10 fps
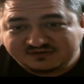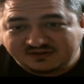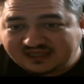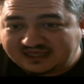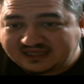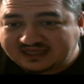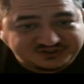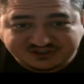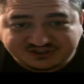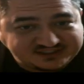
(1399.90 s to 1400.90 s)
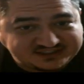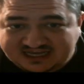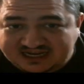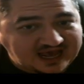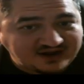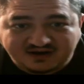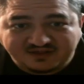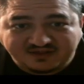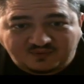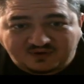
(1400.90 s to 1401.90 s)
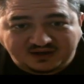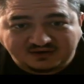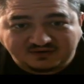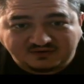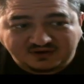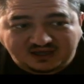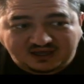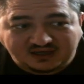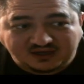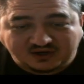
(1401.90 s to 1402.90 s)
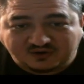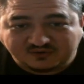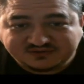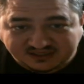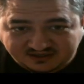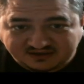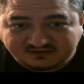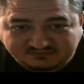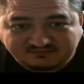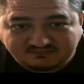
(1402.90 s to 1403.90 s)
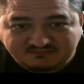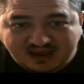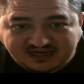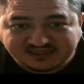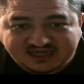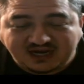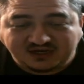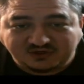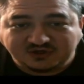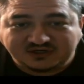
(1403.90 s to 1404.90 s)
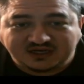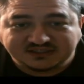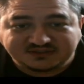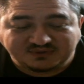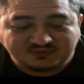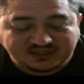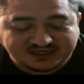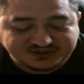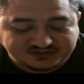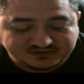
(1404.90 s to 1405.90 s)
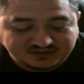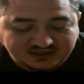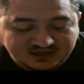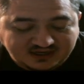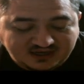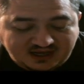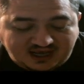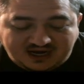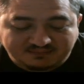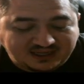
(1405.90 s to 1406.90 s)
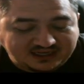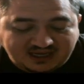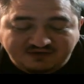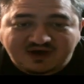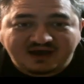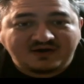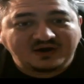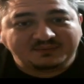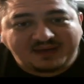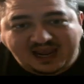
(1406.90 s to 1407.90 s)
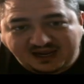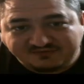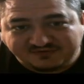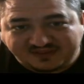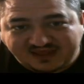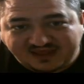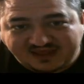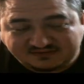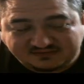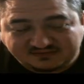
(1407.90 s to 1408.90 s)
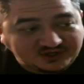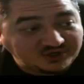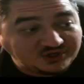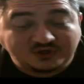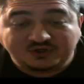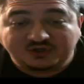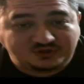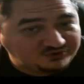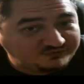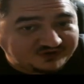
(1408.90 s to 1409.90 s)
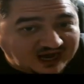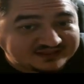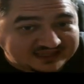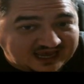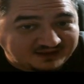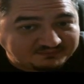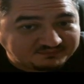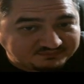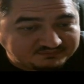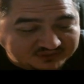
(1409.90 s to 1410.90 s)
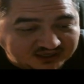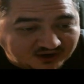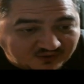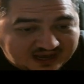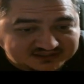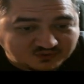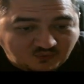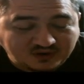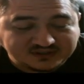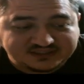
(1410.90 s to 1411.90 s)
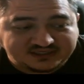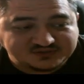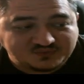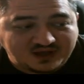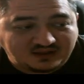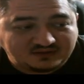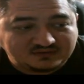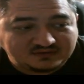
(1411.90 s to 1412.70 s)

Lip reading: that they'll just send out another one, you know, to maintain good customer relation. And I'm like, if I already paid for that, you got that, you know, as a warranty as well.